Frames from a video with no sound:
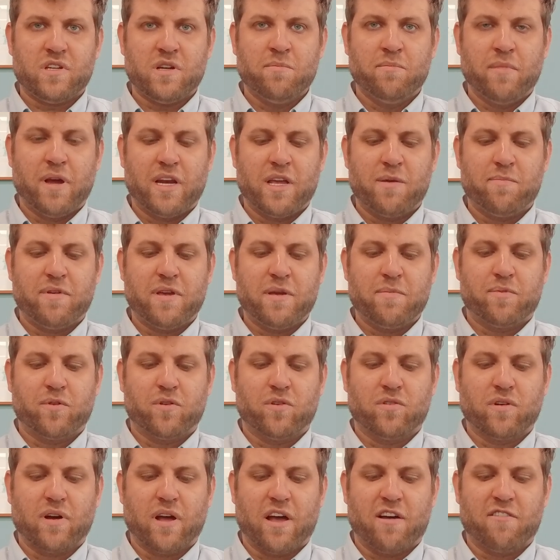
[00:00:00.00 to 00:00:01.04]
Many
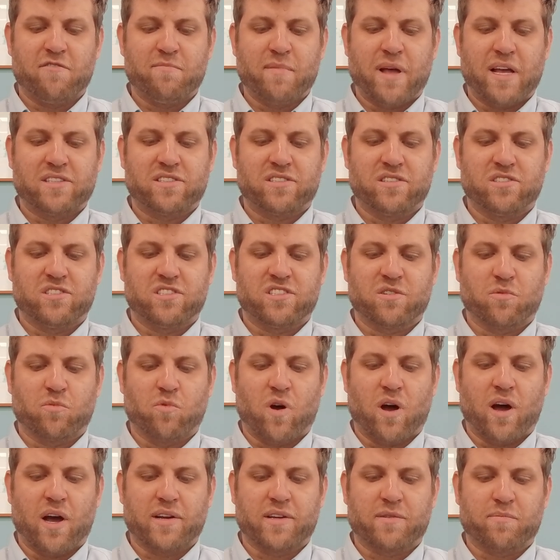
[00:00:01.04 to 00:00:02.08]
people have messaged
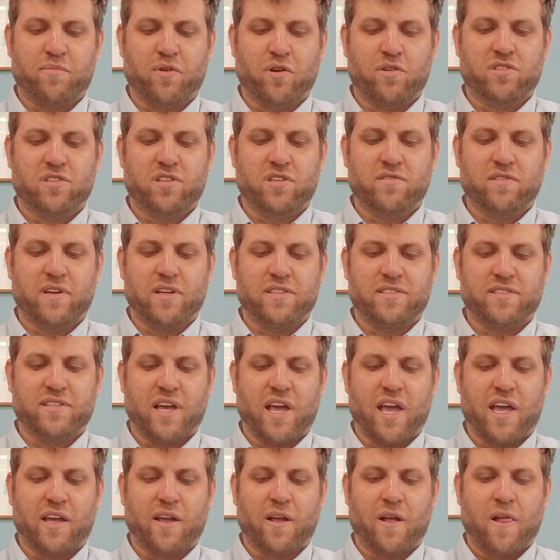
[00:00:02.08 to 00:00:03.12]
Sawant personally
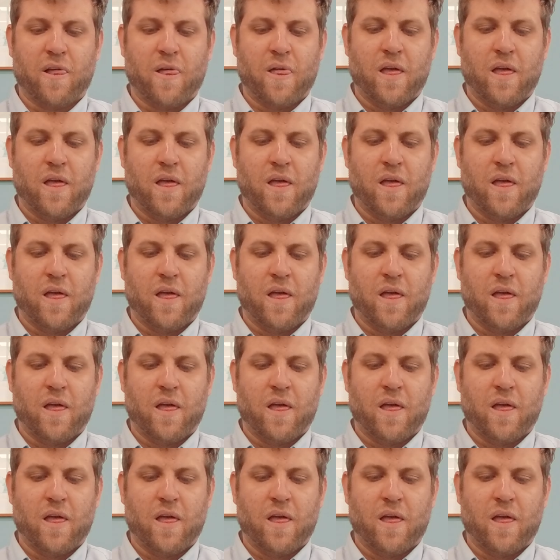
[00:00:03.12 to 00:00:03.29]
saying,